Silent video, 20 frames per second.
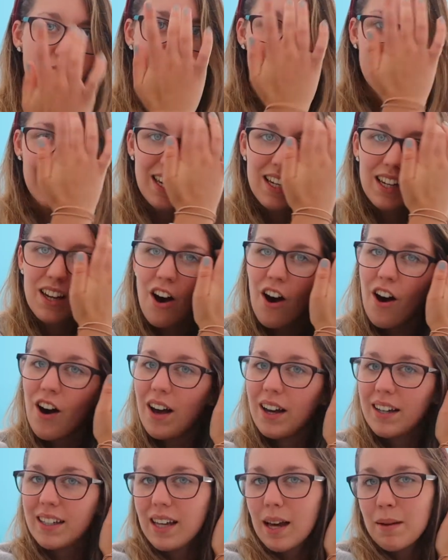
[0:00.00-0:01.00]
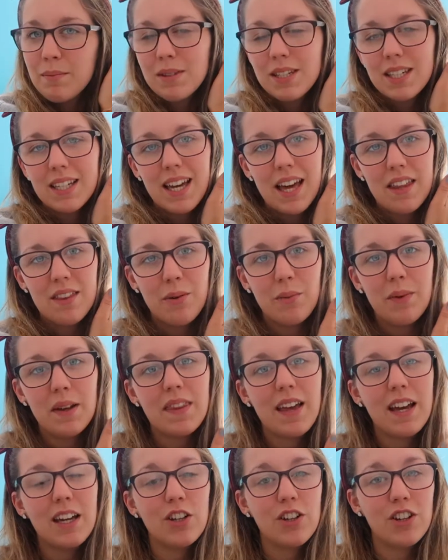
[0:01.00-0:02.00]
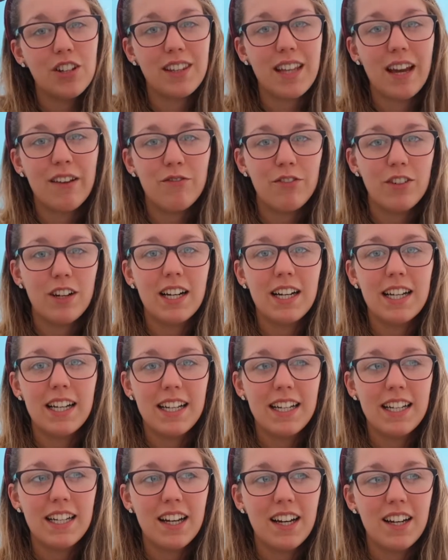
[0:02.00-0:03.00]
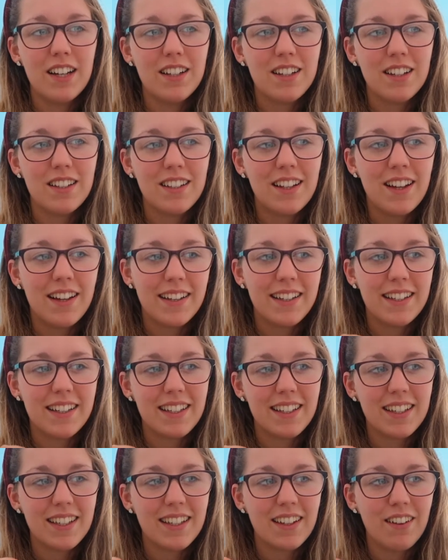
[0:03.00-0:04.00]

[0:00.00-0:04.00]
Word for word: I think her and Kem together, when they're good, they're really, like,